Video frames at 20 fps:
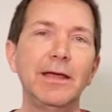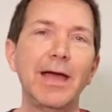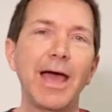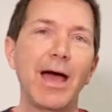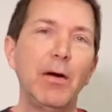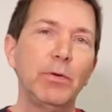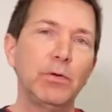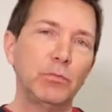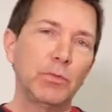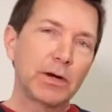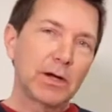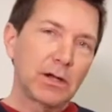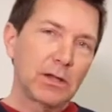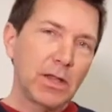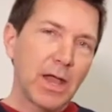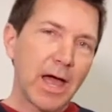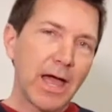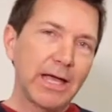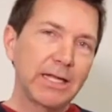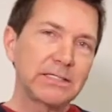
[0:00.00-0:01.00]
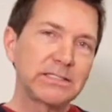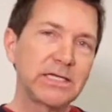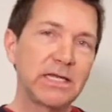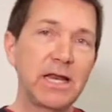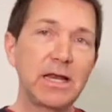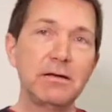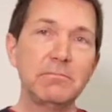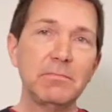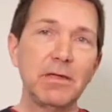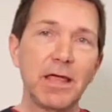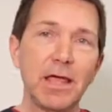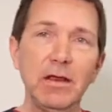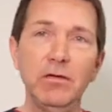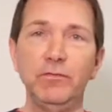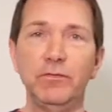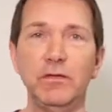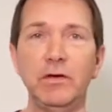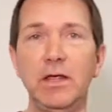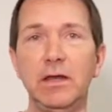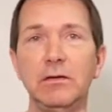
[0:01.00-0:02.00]
how it reclines in an
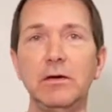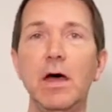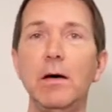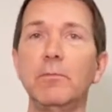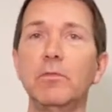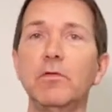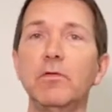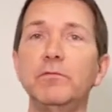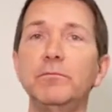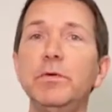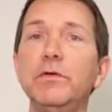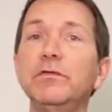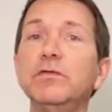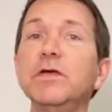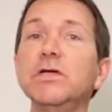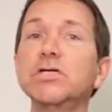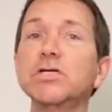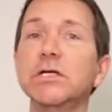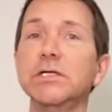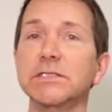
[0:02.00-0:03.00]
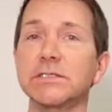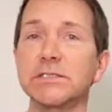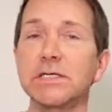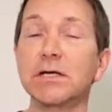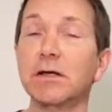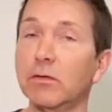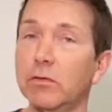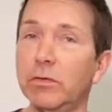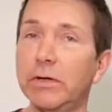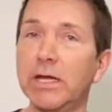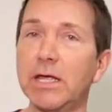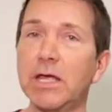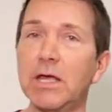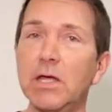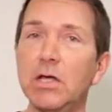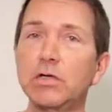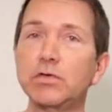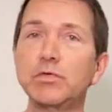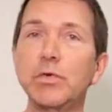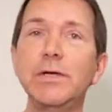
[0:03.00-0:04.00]
infinite number of positions, including
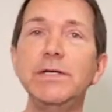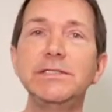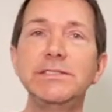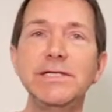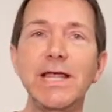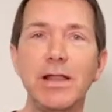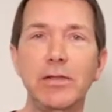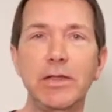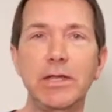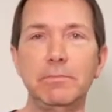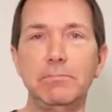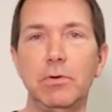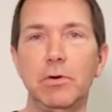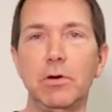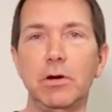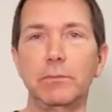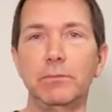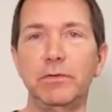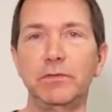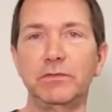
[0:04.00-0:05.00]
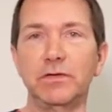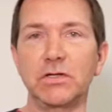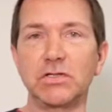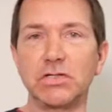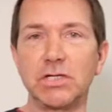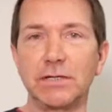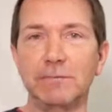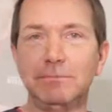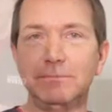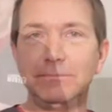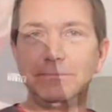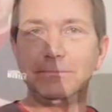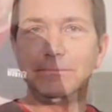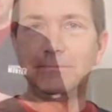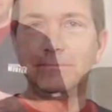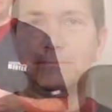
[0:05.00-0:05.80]
Trendelenburg position.